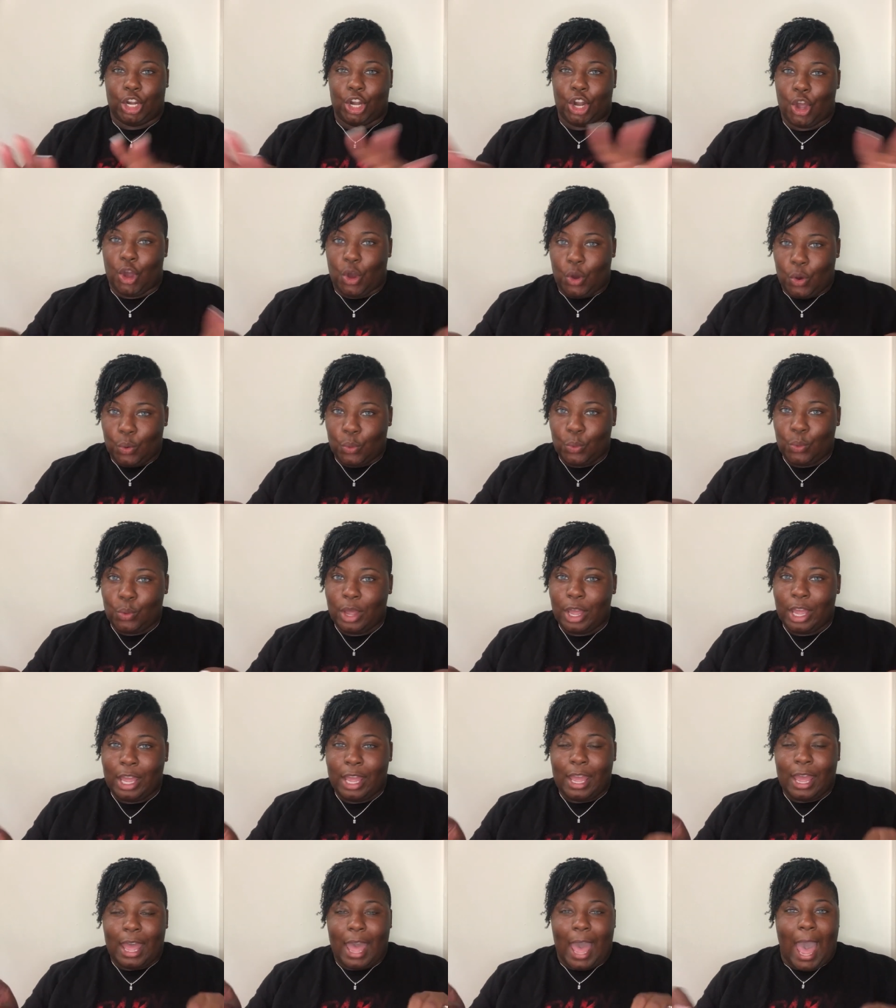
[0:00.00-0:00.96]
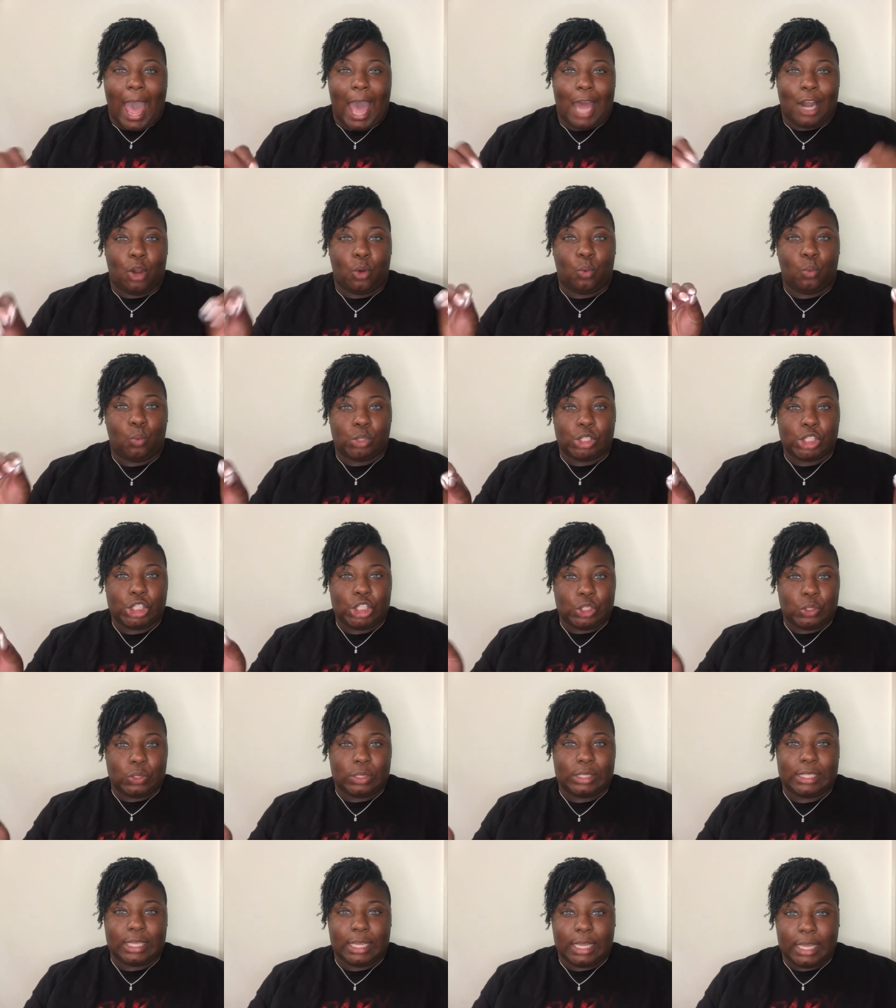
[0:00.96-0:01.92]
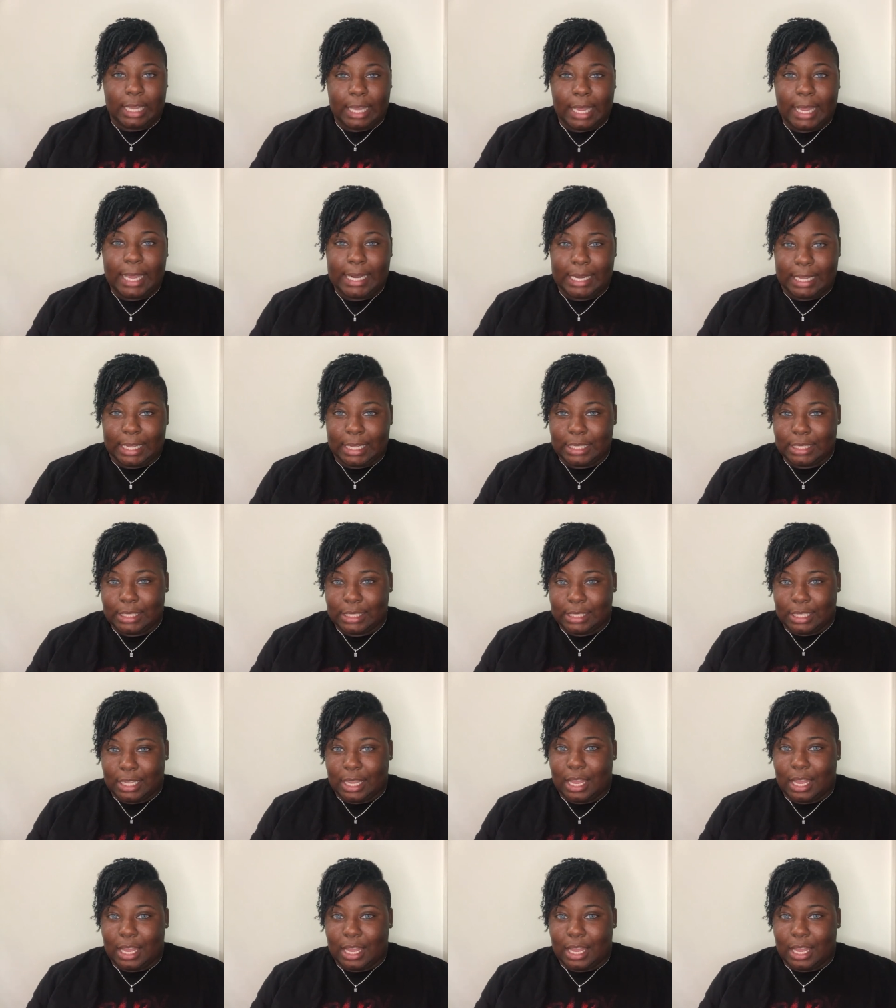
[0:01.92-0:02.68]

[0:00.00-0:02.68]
no, I don't want you to cut it.